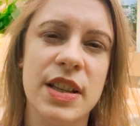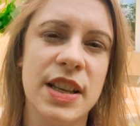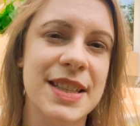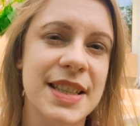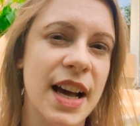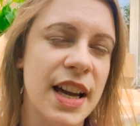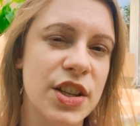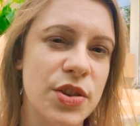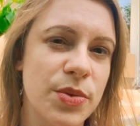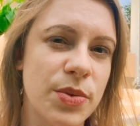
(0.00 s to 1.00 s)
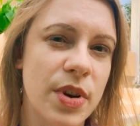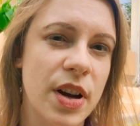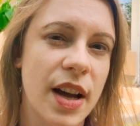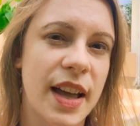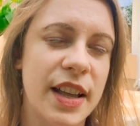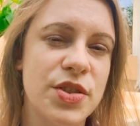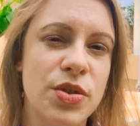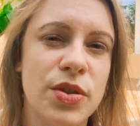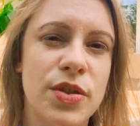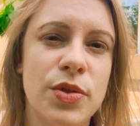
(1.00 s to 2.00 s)
inside you, and you're
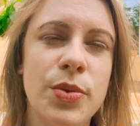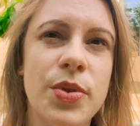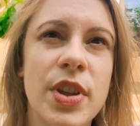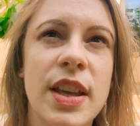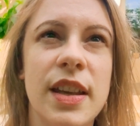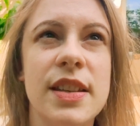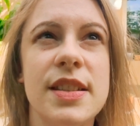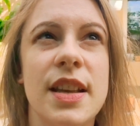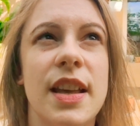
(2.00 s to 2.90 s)
gonna do things